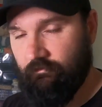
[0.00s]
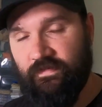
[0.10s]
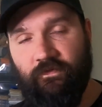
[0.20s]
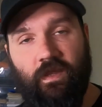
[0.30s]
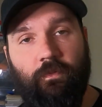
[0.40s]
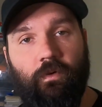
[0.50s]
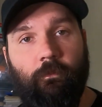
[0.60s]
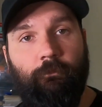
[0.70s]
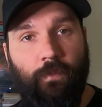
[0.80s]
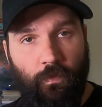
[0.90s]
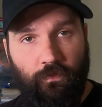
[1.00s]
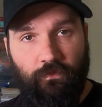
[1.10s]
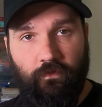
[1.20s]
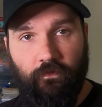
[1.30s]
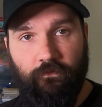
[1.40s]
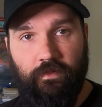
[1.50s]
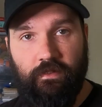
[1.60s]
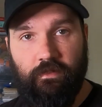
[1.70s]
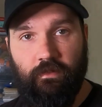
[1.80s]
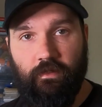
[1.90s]
something I put on both of
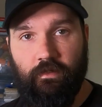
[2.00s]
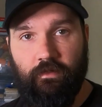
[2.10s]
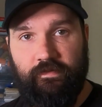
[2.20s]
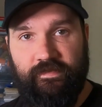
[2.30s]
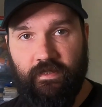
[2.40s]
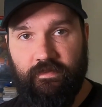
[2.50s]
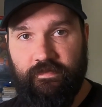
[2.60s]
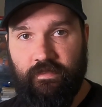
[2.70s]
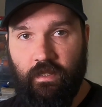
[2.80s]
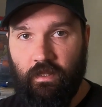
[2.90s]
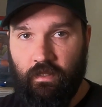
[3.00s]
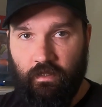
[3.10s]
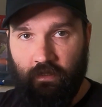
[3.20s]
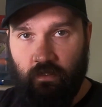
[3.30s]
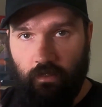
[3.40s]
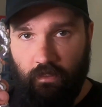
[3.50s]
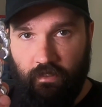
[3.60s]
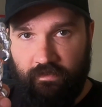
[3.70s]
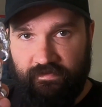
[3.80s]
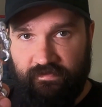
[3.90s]
the sites,
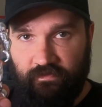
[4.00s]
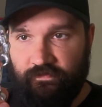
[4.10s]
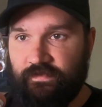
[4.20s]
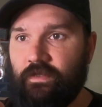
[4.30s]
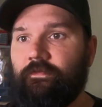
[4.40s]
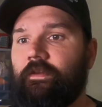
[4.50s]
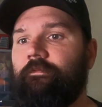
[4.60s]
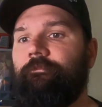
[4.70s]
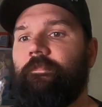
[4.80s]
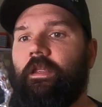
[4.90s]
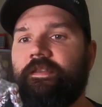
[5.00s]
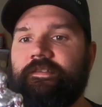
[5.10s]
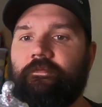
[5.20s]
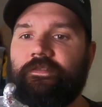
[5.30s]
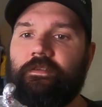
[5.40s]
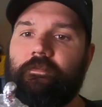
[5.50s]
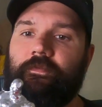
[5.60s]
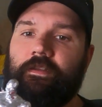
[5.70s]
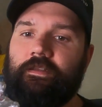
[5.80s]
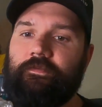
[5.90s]
and it's a Silver Surfer. Now this Silver
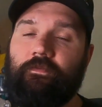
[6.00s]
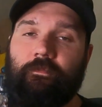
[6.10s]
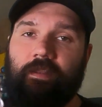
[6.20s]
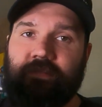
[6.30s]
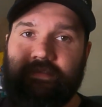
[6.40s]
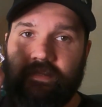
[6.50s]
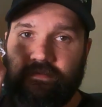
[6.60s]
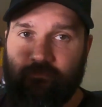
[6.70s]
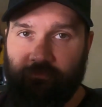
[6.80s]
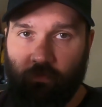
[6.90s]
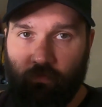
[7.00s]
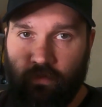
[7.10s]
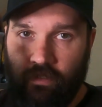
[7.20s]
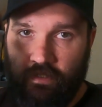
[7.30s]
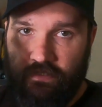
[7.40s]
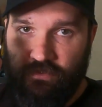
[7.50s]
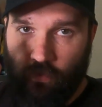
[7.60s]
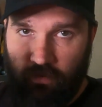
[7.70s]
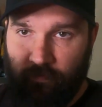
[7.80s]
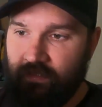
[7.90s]
Surfer is from 1994. It's
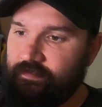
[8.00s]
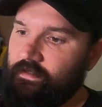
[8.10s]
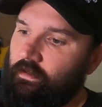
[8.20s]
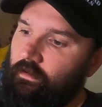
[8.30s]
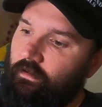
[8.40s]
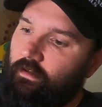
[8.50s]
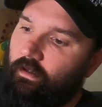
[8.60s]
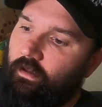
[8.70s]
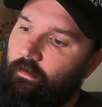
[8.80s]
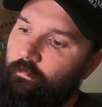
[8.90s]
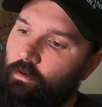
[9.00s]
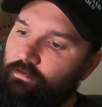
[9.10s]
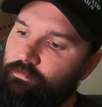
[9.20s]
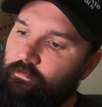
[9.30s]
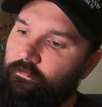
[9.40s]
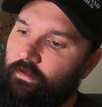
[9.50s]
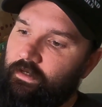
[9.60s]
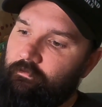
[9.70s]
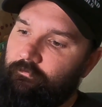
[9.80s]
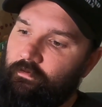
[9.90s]
Toy Biz, always worth
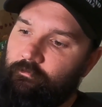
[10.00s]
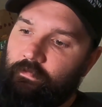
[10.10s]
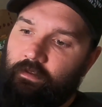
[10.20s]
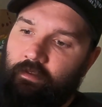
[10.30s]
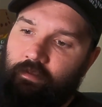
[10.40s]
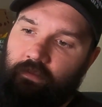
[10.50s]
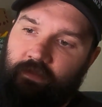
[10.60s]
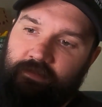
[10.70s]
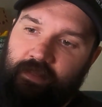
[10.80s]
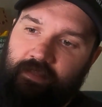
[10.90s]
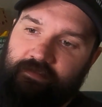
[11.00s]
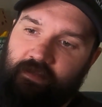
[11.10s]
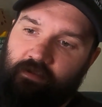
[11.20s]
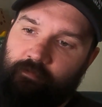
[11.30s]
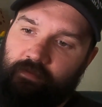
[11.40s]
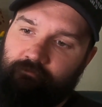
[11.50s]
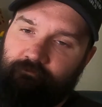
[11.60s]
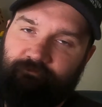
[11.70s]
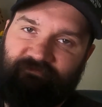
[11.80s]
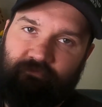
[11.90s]
looking out for him. His leg is a little bit
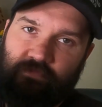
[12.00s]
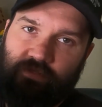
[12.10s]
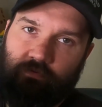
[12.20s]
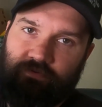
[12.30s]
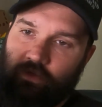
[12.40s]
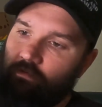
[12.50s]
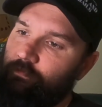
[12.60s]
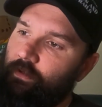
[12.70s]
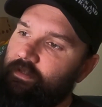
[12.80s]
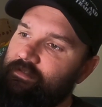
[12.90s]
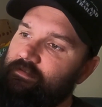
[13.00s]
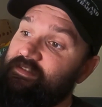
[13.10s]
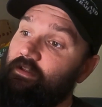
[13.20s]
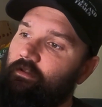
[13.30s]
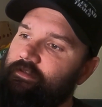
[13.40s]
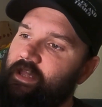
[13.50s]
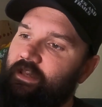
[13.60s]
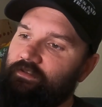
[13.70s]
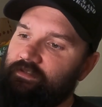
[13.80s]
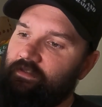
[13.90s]
so-so, but it's still
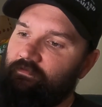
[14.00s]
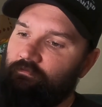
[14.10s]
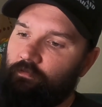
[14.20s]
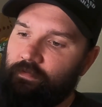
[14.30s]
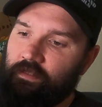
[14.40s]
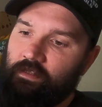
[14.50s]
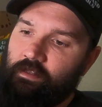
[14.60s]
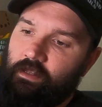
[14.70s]
attached, there's nothing wrong with it.